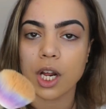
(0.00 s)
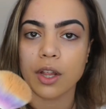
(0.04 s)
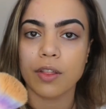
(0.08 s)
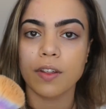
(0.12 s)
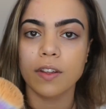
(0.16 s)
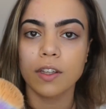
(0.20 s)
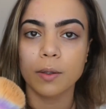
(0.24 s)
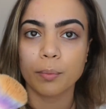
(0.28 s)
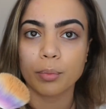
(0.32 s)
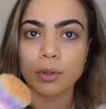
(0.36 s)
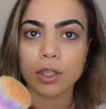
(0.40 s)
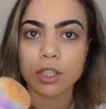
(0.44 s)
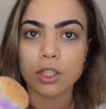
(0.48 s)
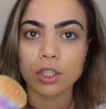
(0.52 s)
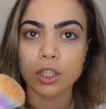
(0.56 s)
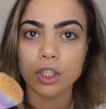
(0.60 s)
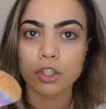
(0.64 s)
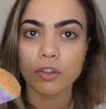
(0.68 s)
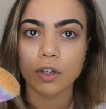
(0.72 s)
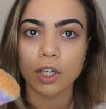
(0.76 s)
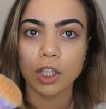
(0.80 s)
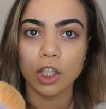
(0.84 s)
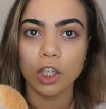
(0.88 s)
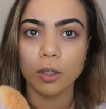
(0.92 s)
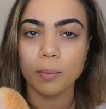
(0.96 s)
I think the
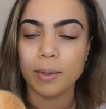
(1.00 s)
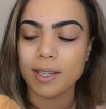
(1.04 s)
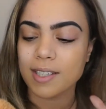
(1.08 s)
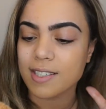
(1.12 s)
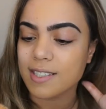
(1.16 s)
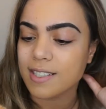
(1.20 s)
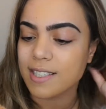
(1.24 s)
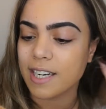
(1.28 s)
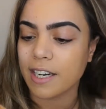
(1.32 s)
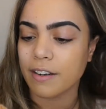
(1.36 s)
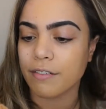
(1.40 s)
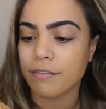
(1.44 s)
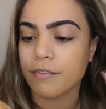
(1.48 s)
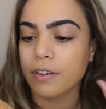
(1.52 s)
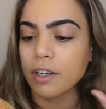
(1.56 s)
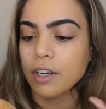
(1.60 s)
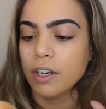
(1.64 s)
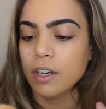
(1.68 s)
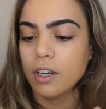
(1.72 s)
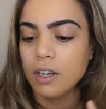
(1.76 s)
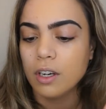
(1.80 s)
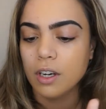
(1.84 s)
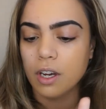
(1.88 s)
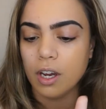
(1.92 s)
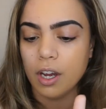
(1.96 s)
bristles are a little bit stiff.
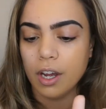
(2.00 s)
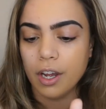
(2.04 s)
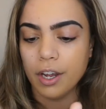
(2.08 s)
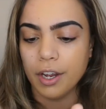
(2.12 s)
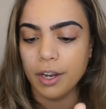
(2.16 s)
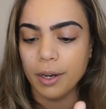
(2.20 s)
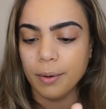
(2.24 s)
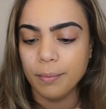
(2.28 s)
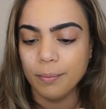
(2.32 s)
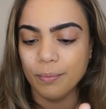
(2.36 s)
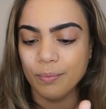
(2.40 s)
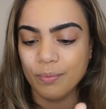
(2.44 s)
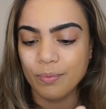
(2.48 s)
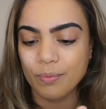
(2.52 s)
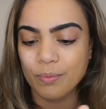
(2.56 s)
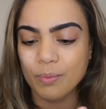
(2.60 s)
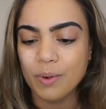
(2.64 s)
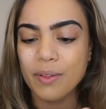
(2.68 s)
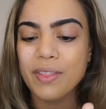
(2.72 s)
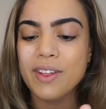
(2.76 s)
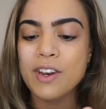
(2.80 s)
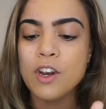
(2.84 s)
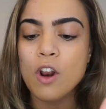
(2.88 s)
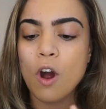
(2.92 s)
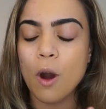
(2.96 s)

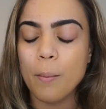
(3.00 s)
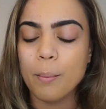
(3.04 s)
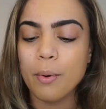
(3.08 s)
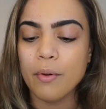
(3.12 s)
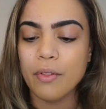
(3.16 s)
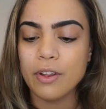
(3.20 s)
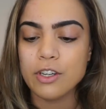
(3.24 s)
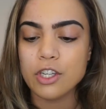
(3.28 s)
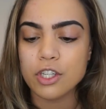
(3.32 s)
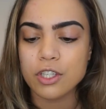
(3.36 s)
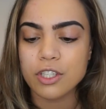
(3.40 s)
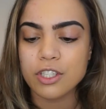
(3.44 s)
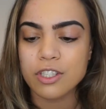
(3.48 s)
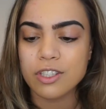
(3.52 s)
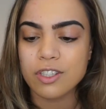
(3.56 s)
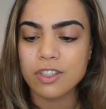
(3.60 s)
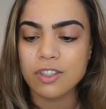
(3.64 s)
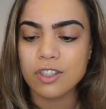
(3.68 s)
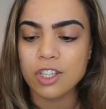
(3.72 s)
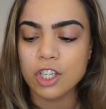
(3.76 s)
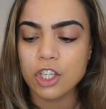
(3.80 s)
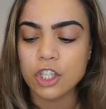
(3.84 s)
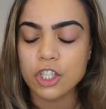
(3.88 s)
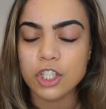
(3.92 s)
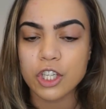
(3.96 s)
Well, they're not, but they
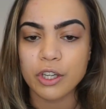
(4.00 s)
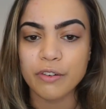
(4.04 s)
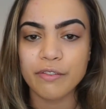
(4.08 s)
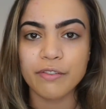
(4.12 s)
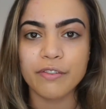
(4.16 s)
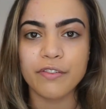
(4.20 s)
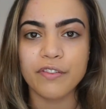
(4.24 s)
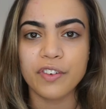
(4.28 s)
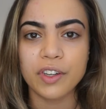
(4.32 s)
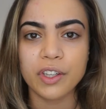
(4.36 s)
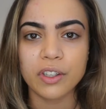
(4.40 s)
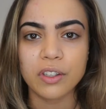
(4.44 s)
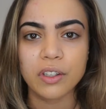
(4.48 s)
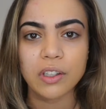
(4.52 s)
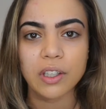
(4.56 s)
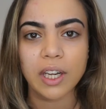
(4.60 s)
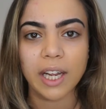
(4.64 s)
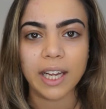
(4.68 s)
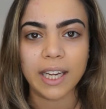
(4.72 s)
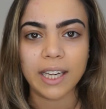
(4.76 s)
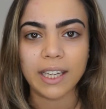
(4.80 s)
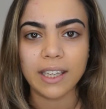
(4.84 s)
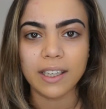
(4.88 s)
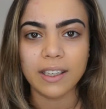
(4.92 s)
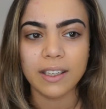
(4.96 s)
just don't feel
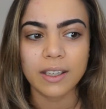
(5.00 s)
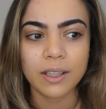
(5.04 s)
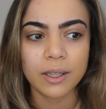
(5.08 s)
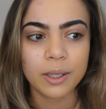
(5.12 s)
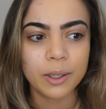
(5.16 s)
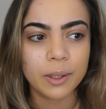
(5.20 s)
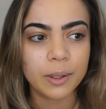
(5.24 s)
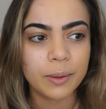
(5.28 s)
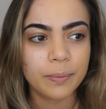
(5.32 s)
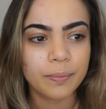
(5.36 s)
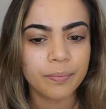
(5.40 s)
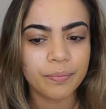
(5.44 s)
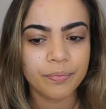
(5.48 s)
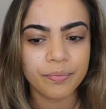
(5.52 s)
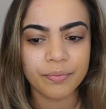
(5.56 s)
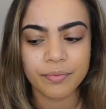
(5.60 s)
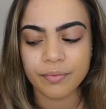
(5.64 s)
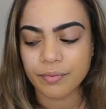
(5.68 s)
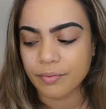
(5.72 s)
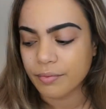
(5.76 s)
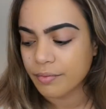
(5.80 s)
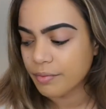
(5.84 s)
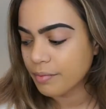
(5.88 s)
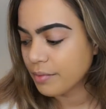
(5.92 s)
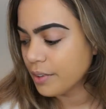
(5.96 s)
like,
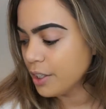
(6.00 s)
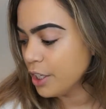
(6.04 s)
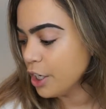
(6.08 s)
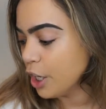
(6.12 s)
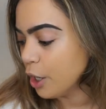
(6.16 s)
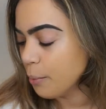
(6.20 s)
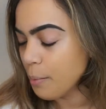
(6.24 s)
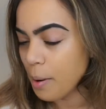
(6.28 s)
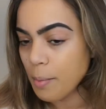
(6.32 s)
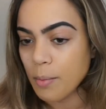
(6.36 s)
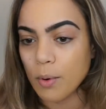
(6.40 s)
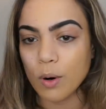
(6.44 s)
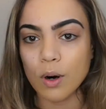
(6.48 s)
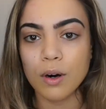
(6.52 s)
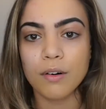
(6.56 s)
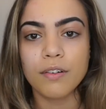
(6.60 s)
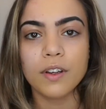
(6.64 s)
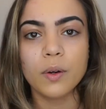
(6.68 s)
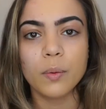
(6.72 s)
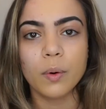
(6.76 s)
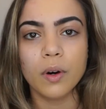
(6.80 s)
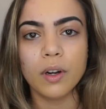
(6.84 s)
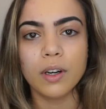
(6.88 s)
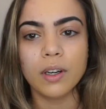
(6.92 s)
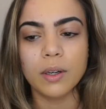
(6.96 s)
you know, my
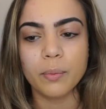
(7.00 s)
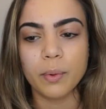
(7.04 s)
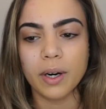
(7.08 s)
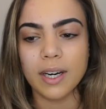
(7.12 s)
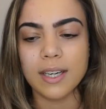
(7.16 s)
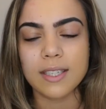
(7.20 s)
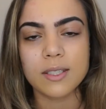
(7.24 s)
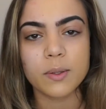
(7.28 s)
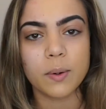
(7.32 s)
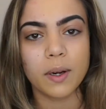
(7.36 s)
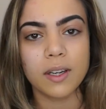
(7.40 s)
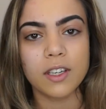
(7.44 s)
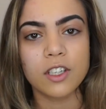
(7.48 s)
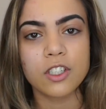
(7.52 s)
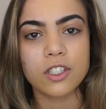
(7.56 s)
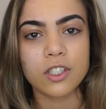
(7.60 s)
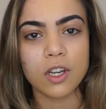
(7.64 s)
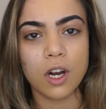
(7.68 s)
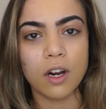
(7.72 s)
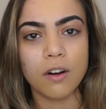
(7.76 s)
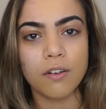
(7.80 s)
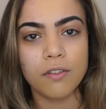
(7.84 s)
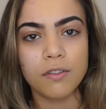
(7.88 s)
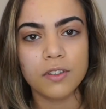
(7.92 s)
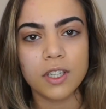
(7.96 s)
Morphe one where it's quite
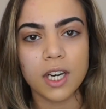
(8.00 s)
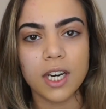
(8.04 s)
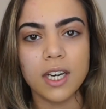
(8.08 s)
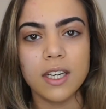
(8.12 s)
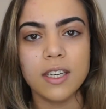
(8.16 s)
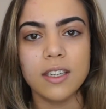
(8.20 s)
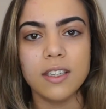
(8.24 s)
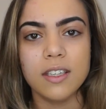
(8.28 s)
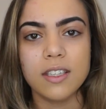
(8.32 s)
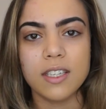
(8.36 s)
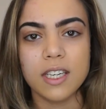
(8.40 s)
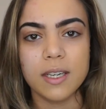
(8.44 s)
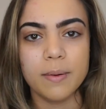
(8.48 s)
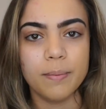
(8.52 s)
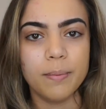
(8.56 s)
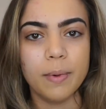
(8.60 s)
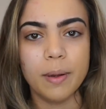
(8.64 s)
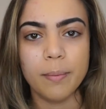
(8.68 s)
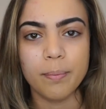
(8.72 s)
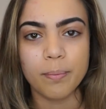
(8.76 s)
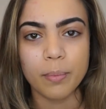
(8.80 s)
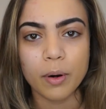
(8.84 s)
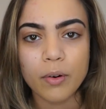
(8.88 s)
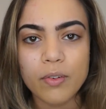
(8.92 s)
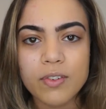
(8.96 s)
soft and
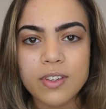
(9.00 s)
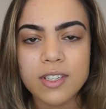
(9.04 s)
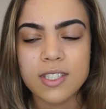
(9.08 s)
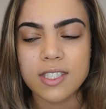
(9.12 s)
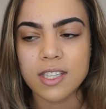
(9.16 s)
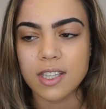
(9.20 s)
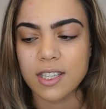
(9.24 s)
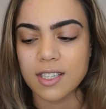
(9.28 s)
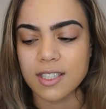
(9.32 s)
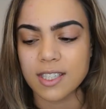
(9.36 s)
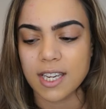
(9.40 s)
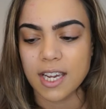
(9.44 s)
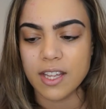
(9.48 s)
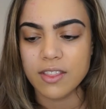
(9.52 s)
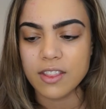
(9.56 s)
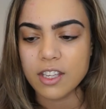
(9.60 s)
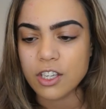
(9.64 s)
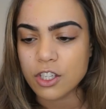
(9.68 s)
it buffs into the skin.